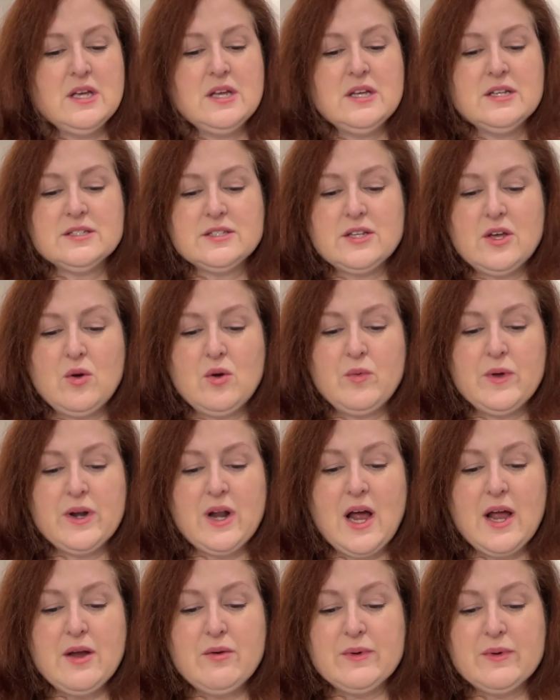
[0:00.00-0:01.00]
So when
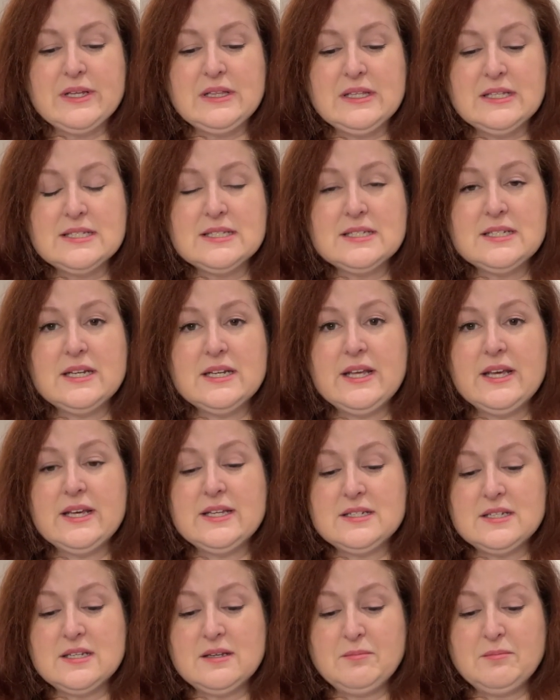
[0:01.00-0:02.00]
I relisted
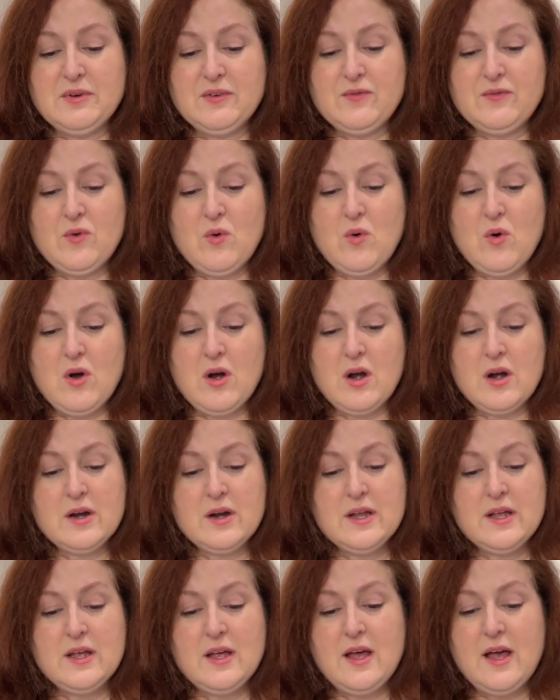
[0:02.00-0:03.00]
it before,
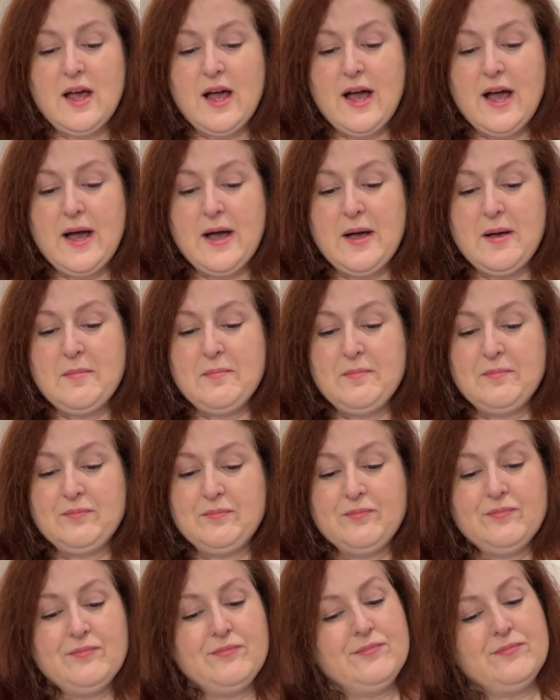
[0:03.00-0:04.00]

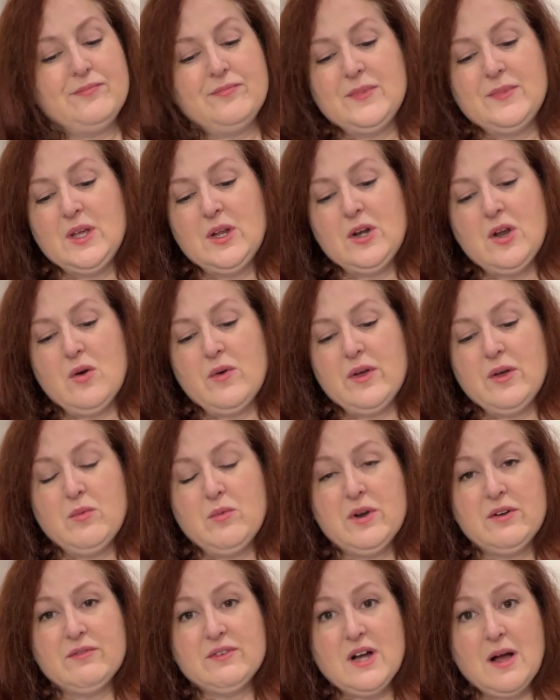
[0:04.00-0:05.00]
you know, it
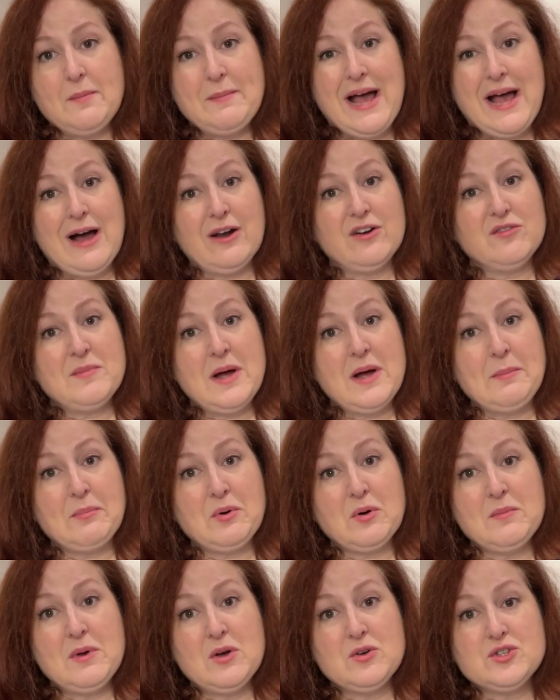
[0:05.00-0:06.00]
would have come out of my
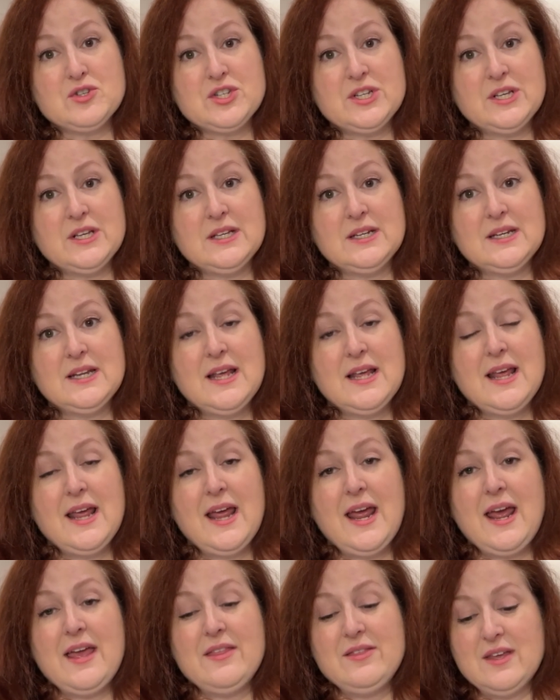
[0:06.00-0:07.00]
promotion,
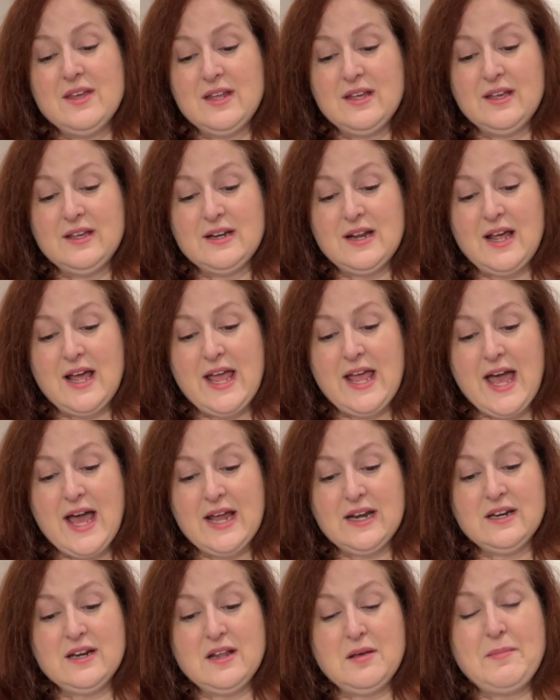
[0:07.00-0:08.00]
and then I
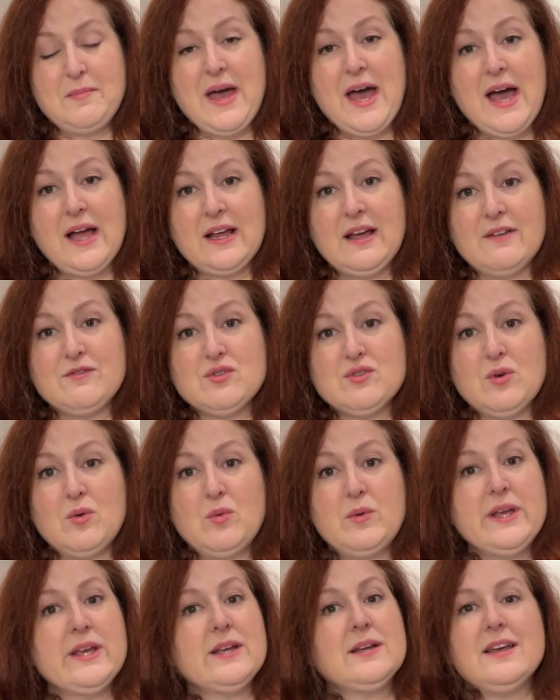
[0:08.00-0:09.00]
added it back after a
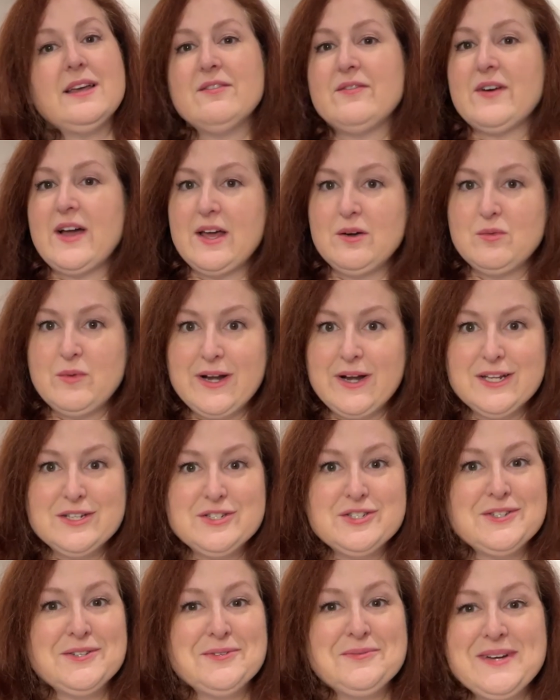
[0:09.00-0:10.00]
week. If I had waited
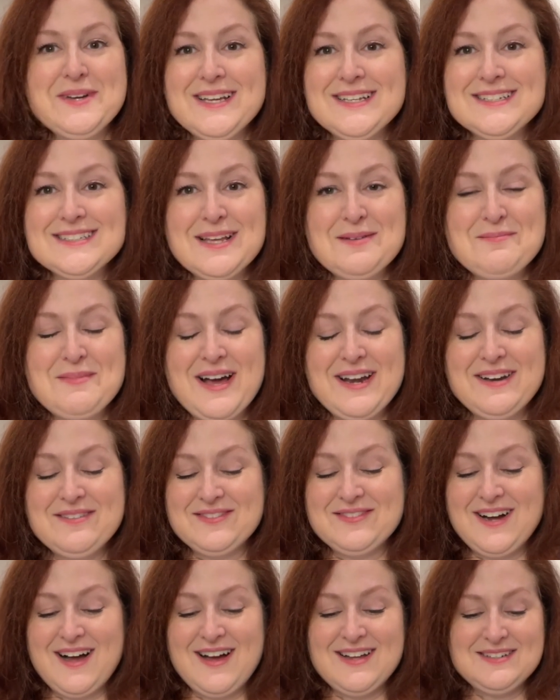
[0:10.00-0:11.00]
2 weeks, I might have
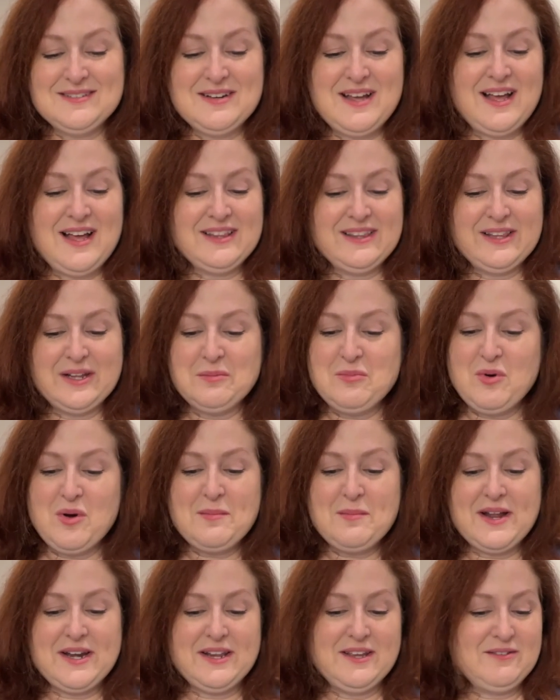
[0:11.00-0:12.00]
gotten a little more
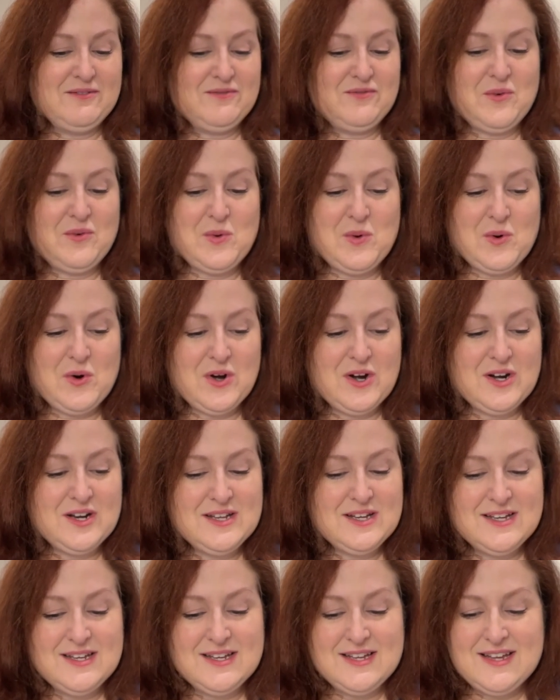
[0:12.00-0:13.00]
money for
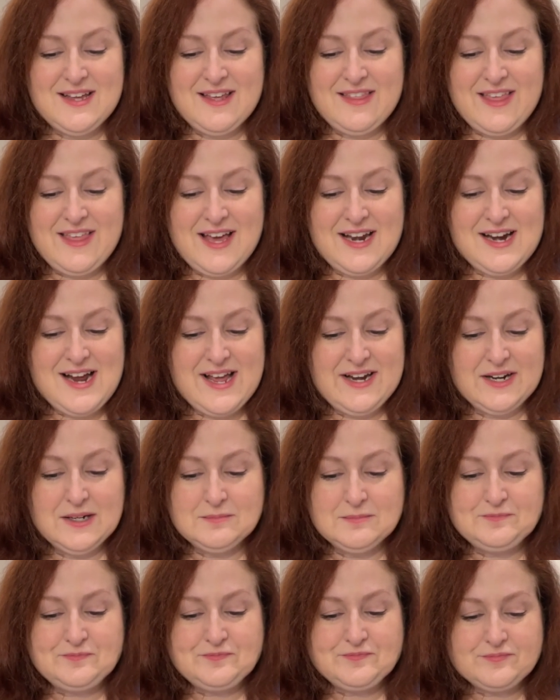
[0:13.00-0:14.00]
that
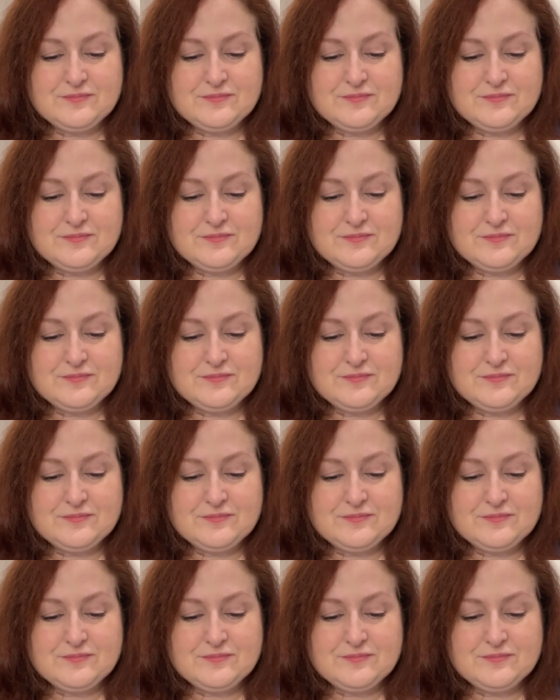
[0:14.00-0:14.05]
item.